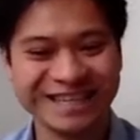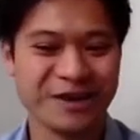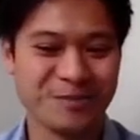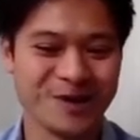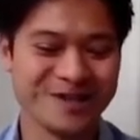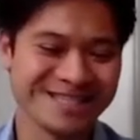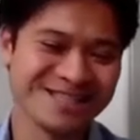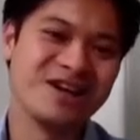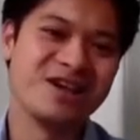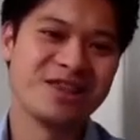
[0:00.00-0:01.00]
like the past.
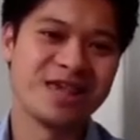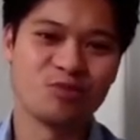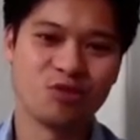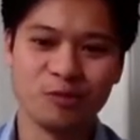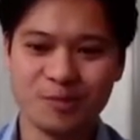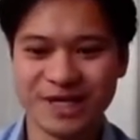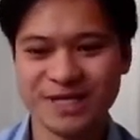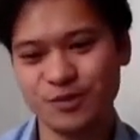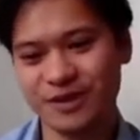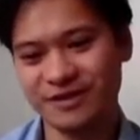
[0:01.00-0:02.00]
The problem is
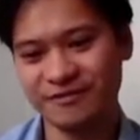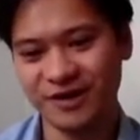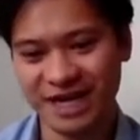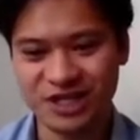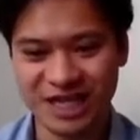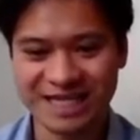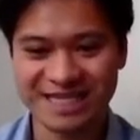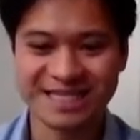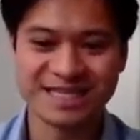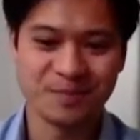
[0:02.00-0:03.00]
with financial
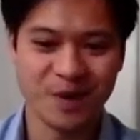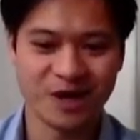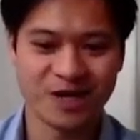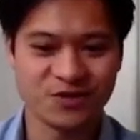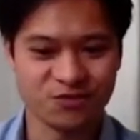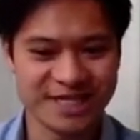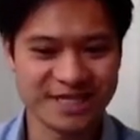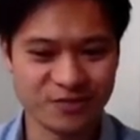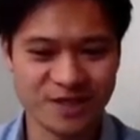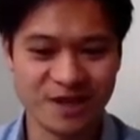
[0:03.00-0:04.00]
assets, past risk
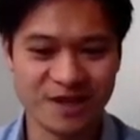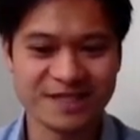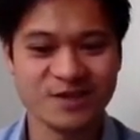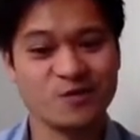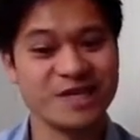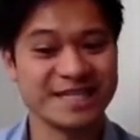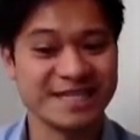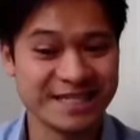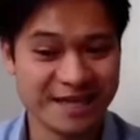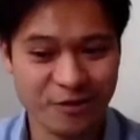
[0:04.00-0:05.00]
and returns don't
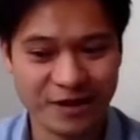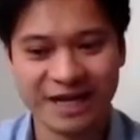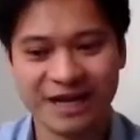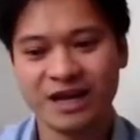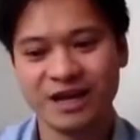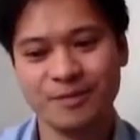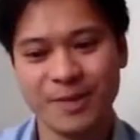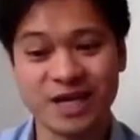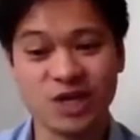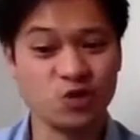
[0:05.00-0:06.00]
necessarily
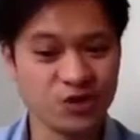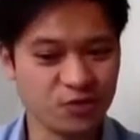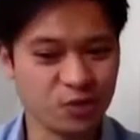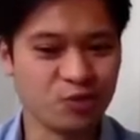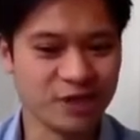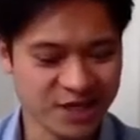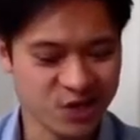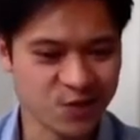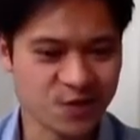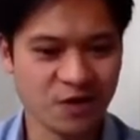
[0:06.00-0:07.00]
make useful
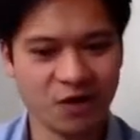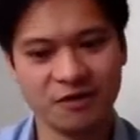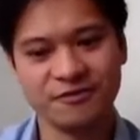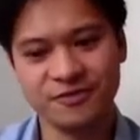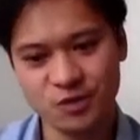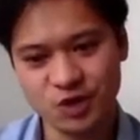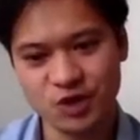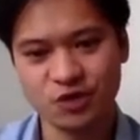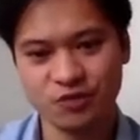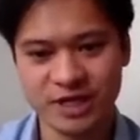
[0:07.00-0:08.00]
predictions of
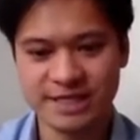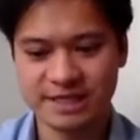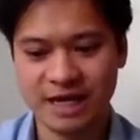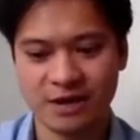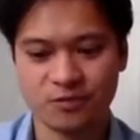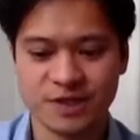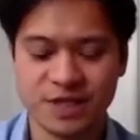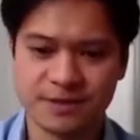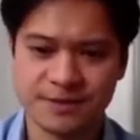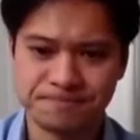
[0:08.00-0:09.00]
future risk and
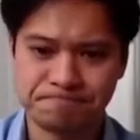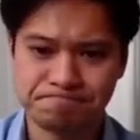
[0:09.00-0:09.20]
returns.